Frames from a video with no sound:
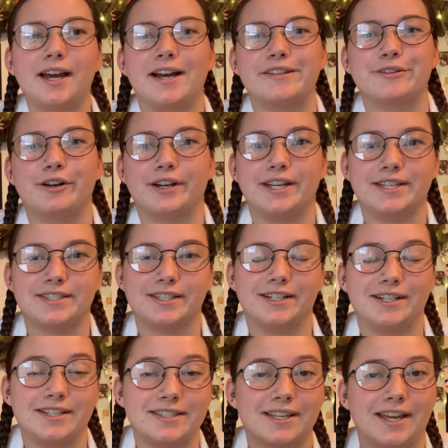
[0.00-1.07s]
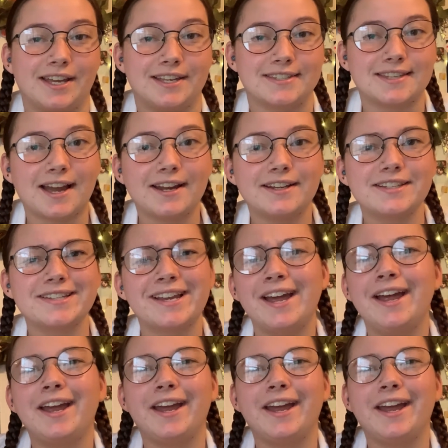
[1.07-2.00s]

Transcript: as long as it is a science